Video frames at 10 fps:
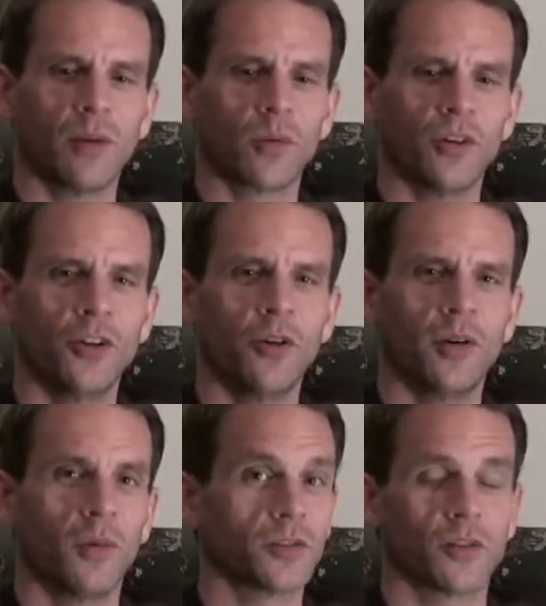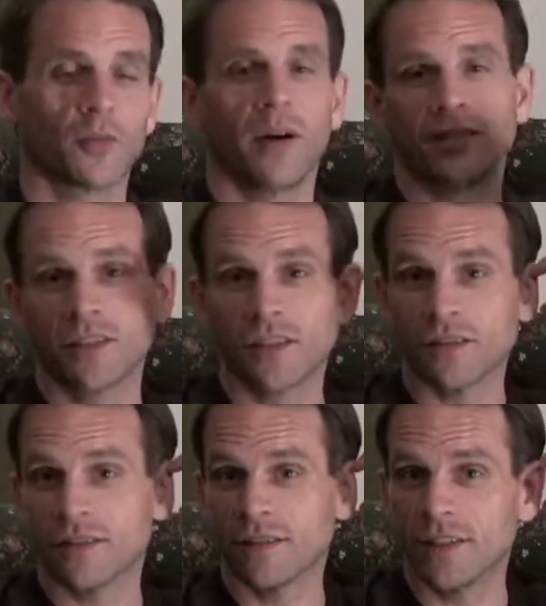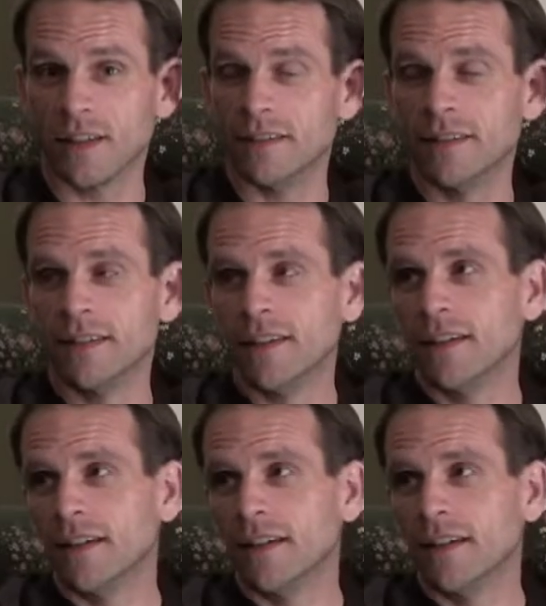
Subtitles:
when they were new and most other politicians didn't.